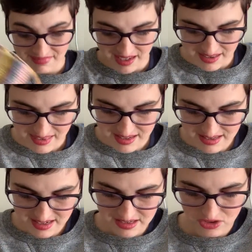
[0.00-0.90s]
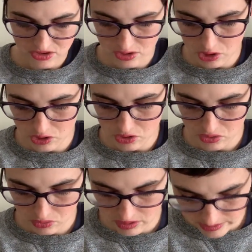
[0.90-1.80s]
it. Just a
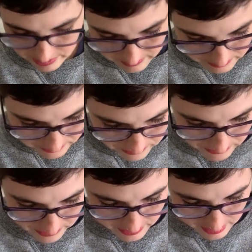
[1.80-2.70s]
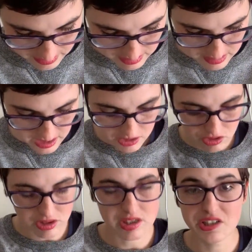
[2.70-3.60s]
short section
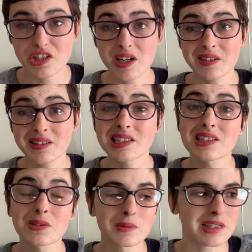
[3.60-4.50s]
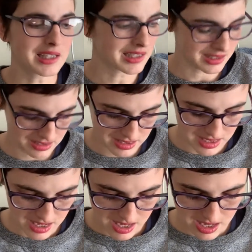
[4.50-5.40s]
to share this week.
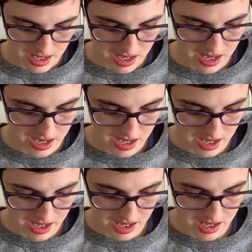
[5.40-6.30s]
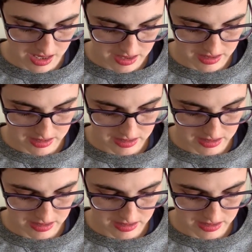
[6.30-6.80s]
And